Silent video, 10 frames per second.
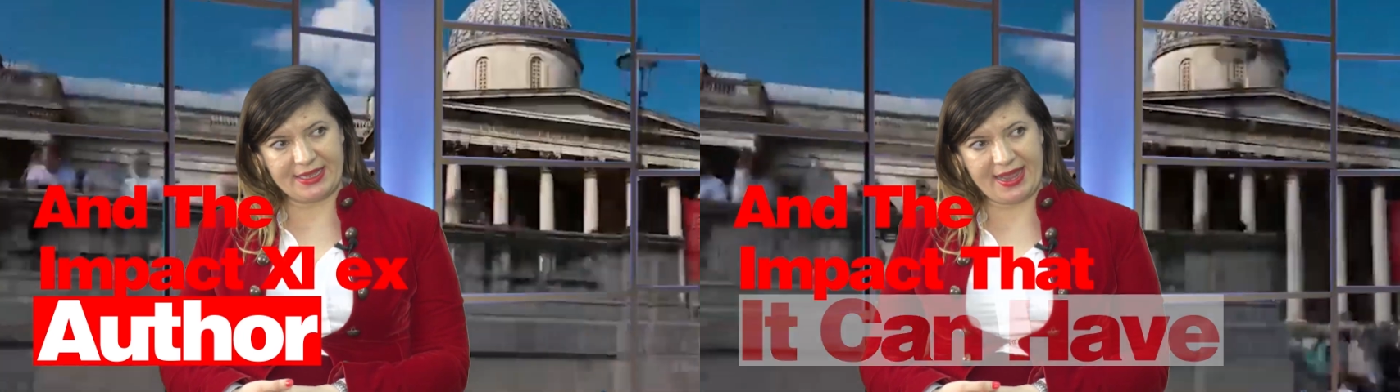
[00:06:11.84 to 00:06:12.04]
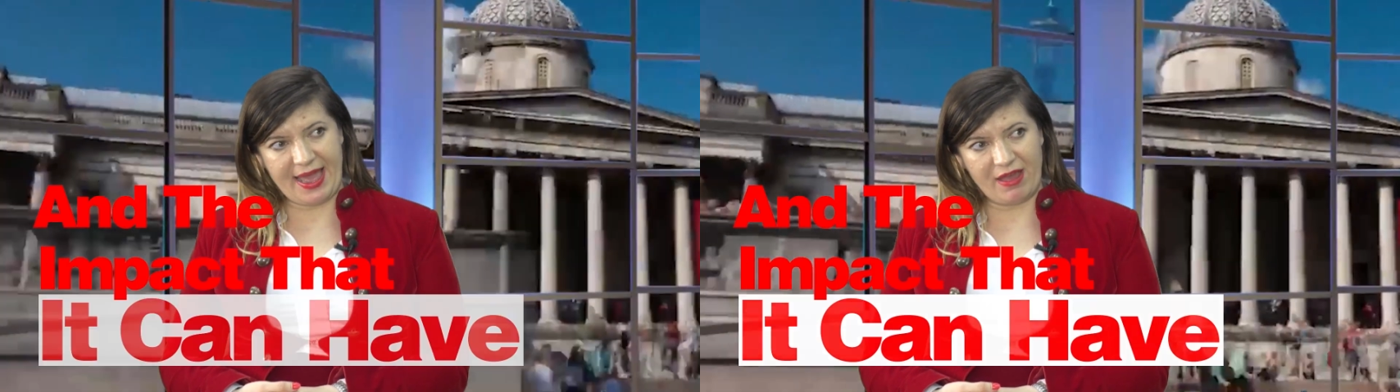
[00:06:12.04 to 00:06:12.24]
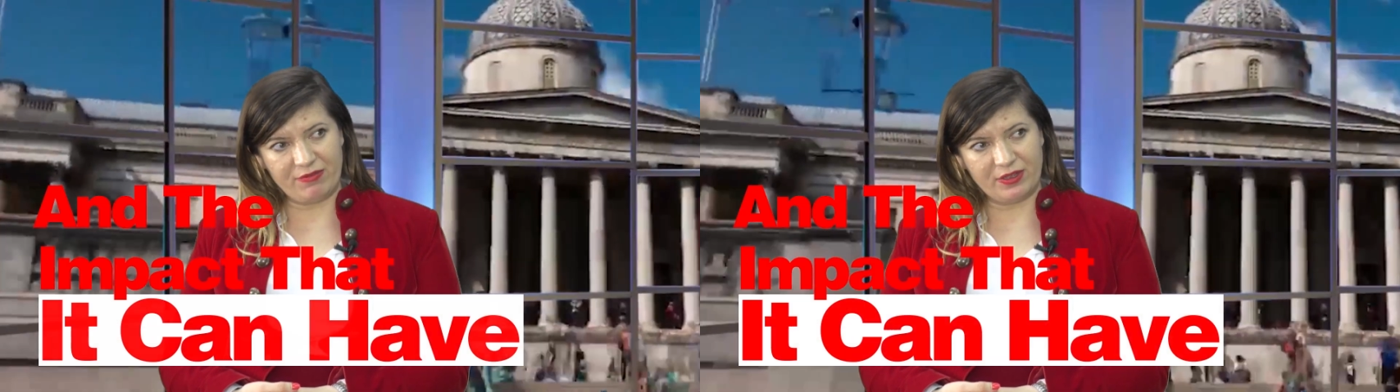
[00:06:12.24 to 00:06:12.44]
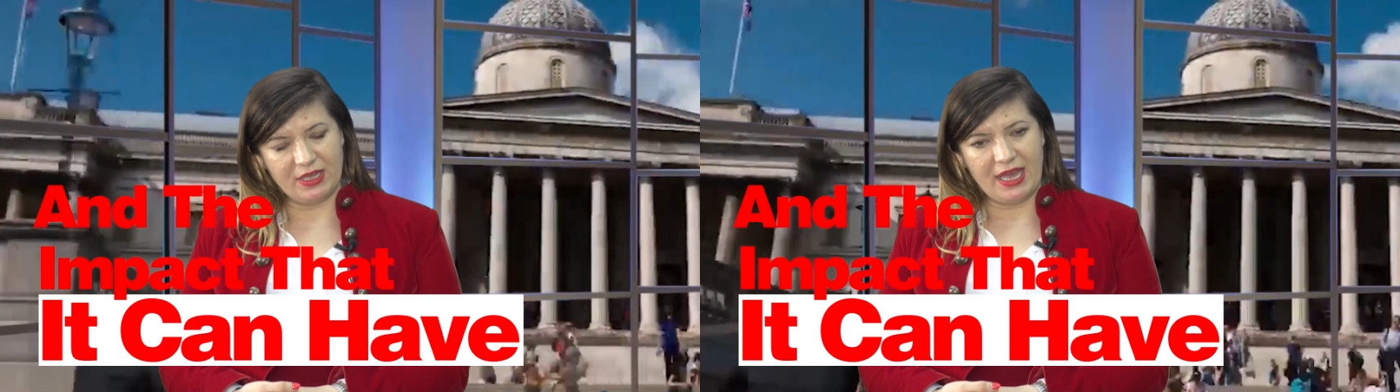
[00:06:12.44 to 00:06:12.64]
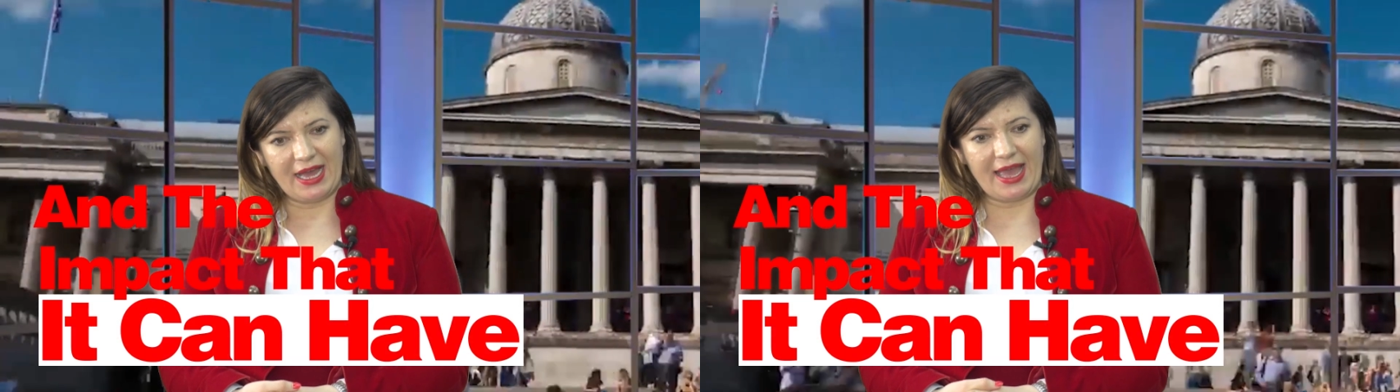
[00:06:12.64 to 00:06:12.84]
can have,
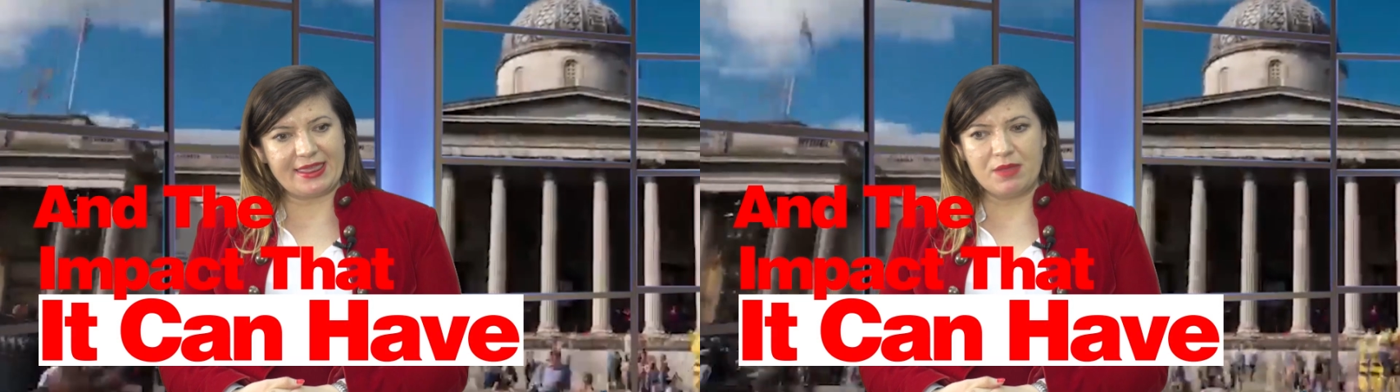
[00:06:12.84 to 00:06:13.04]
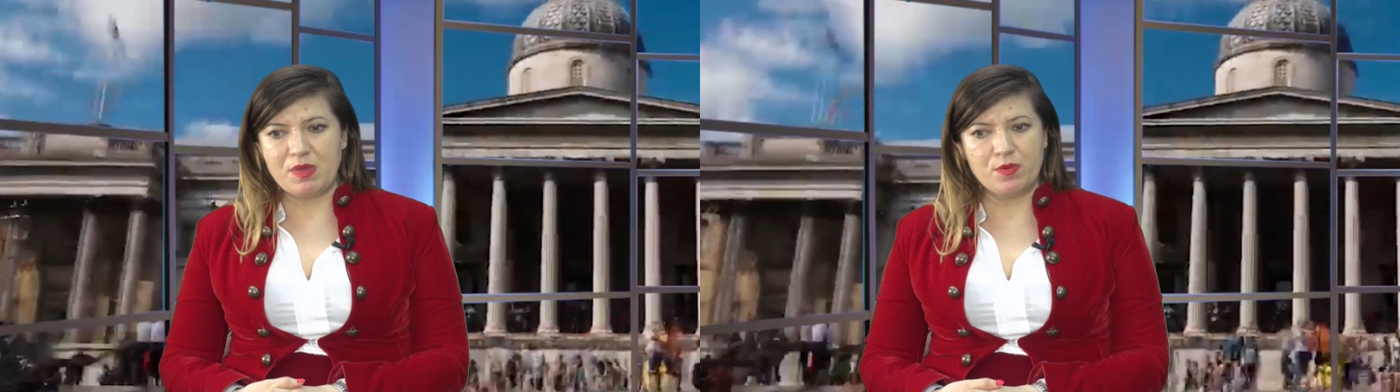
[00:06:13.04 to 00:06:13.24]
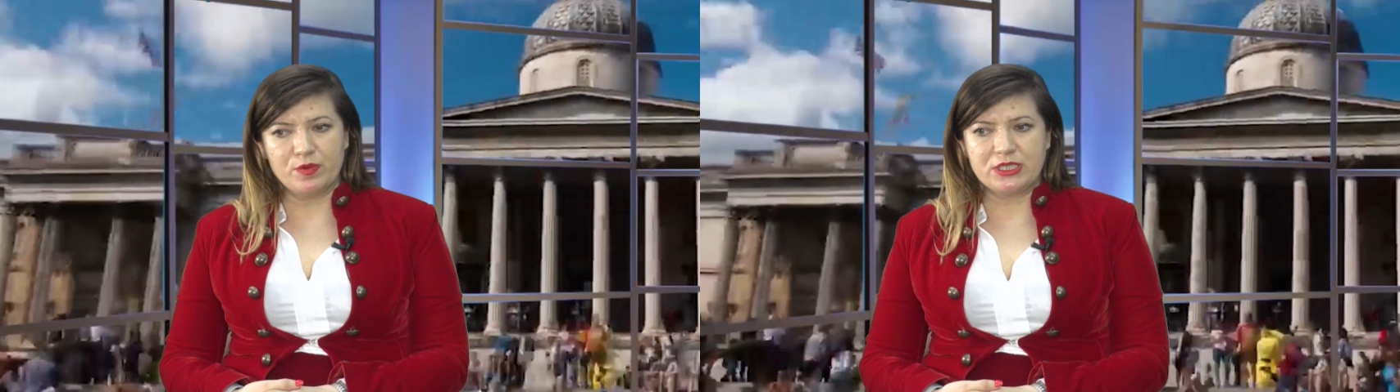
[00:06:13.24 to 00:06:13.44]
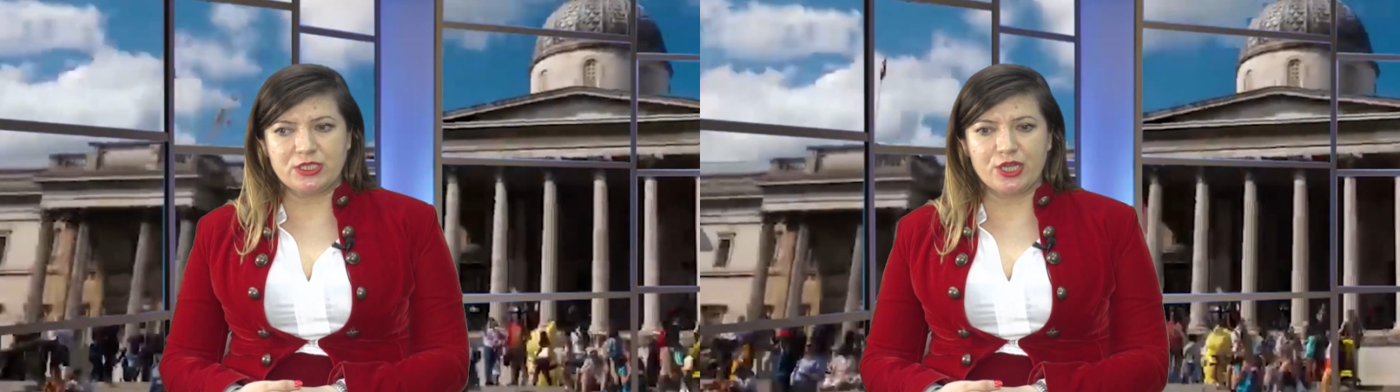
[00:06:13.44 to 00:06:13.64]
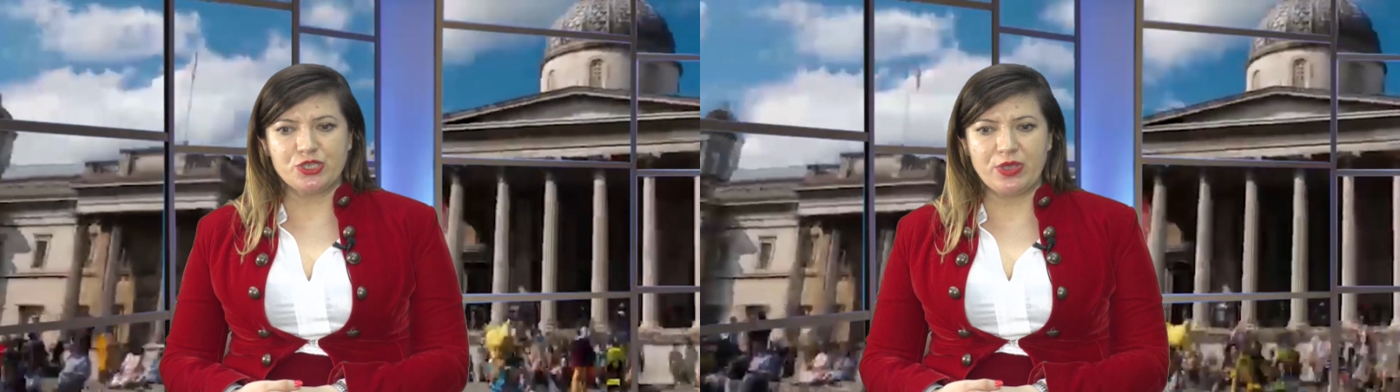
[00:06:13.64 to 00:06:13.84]
I think people would
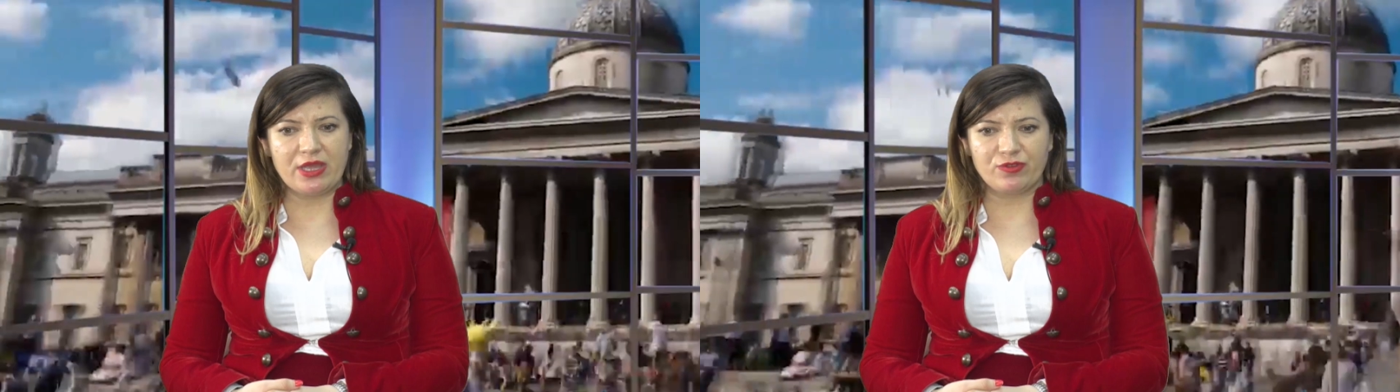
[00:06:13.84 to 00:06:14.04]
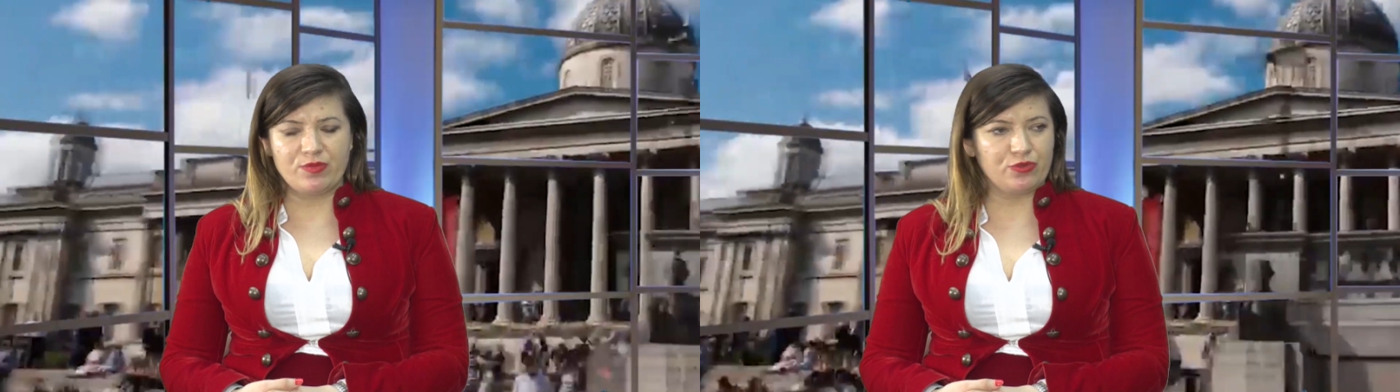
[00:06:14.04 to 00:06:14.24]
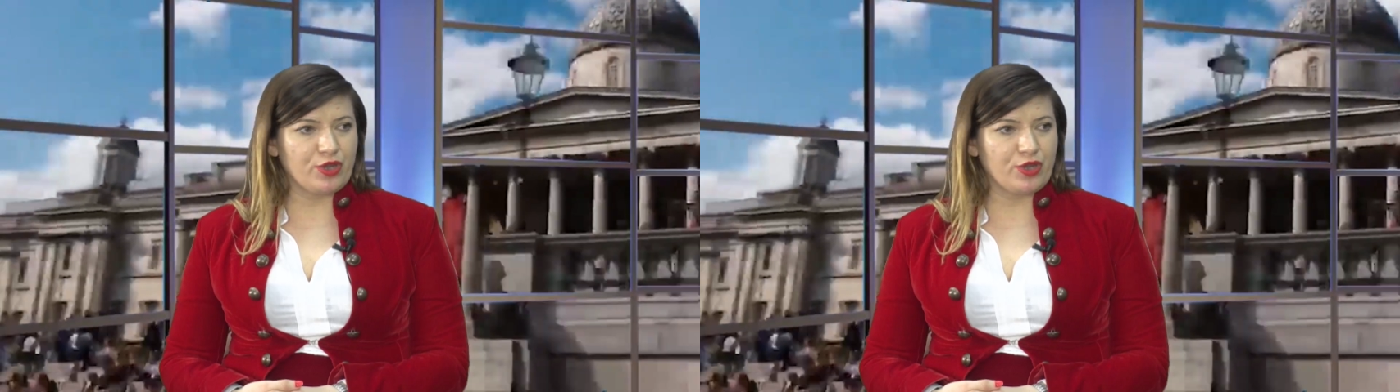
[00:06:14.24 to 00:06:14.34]
start doing it from 3